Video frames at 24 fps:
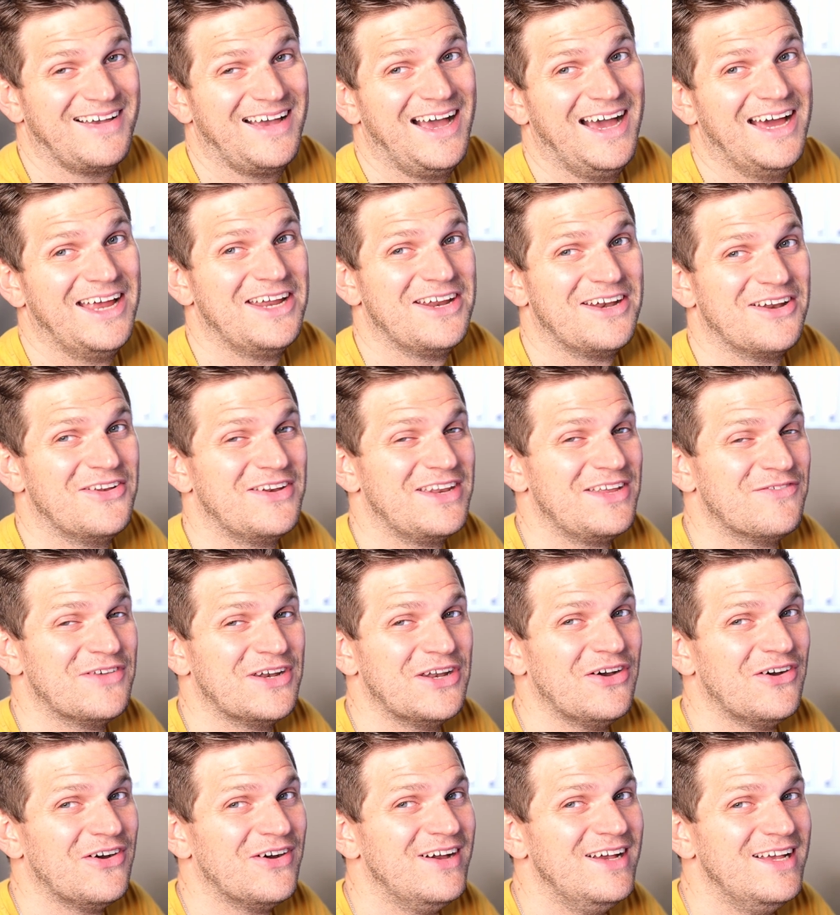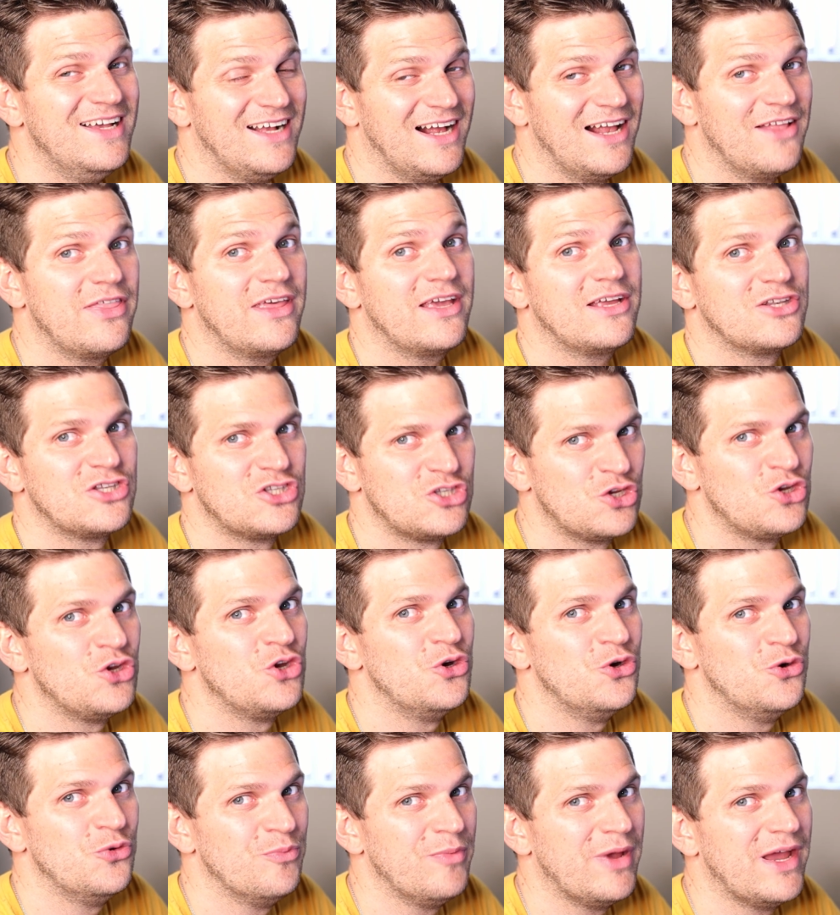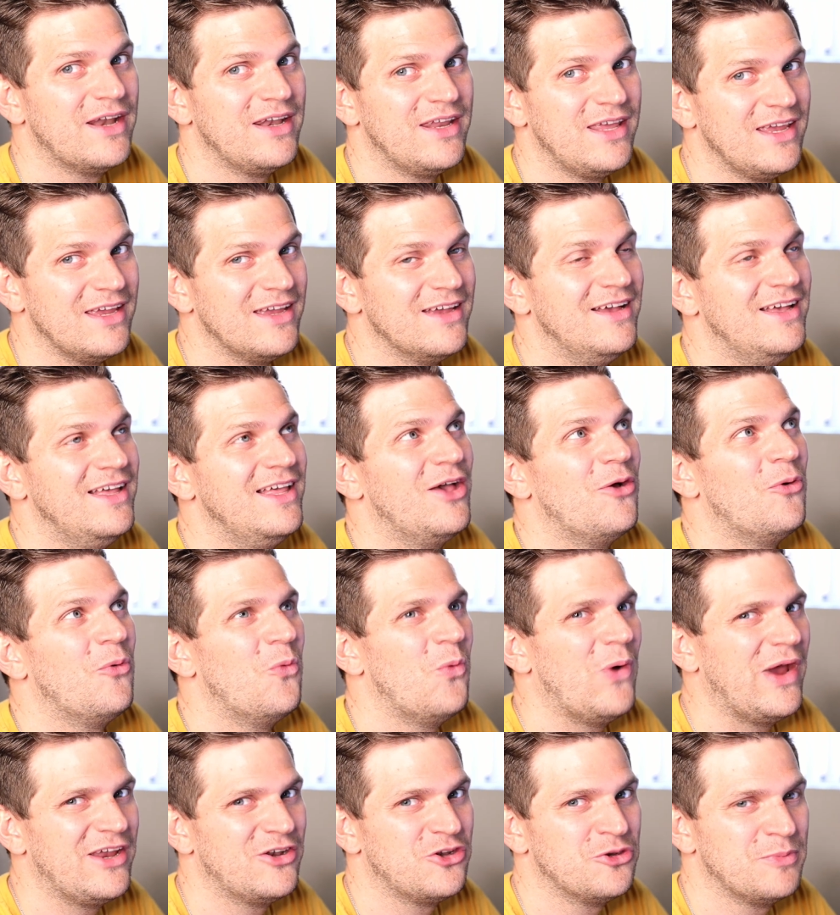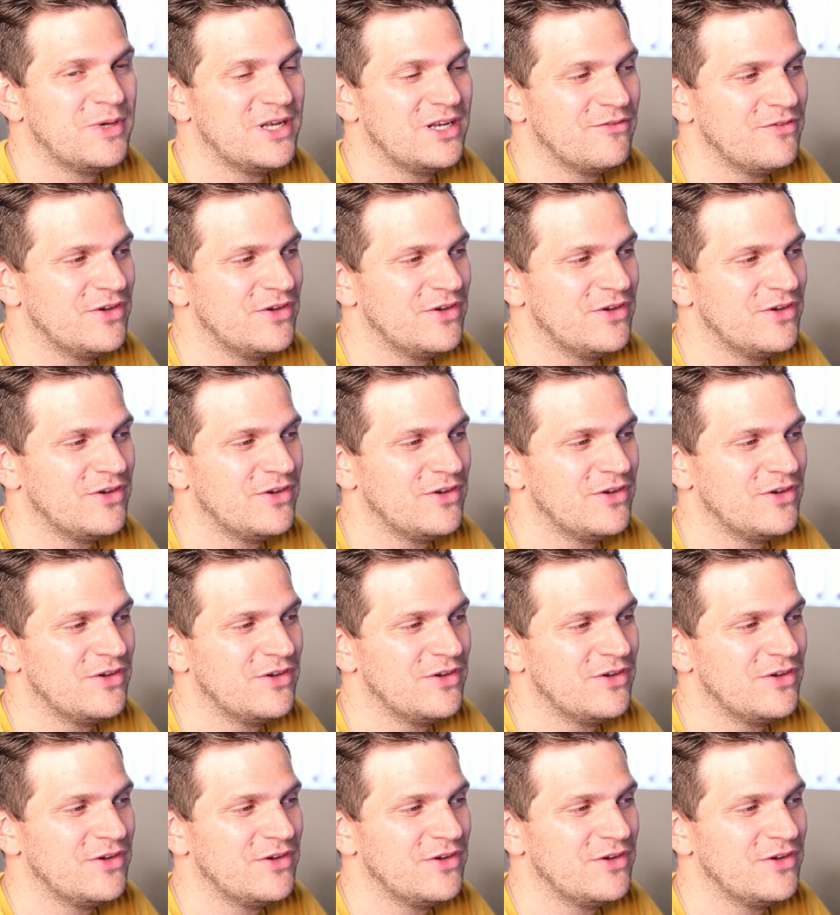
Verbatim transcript: I don't even know, I think too many, way too many